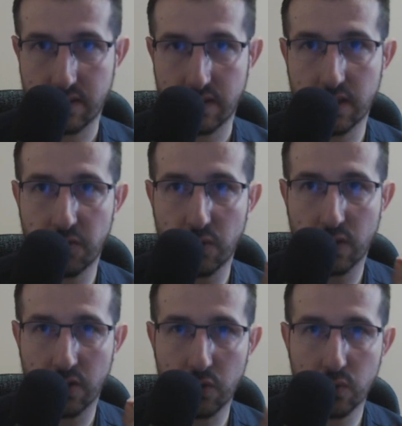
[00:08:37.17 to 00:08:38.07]
If you
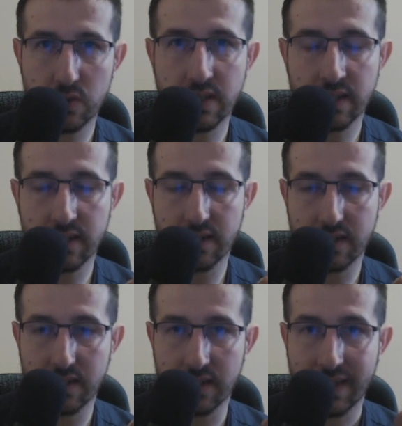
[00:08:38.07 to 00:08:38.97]
are using
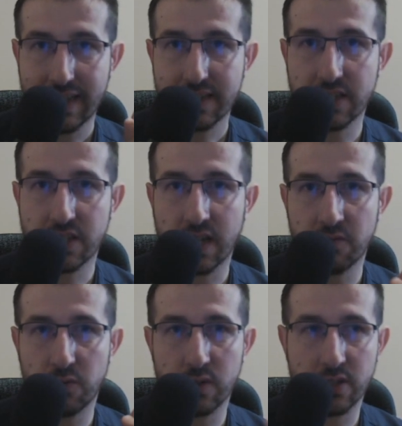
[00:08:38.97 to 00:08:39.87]
the time
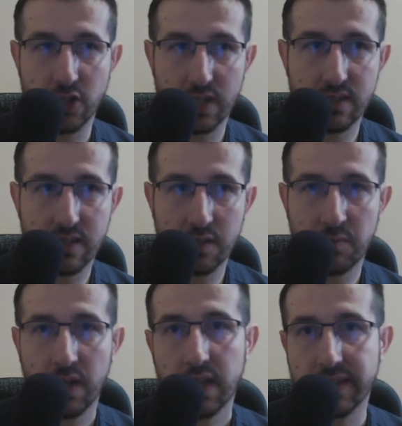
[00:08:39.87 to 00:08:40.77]
for the charge step,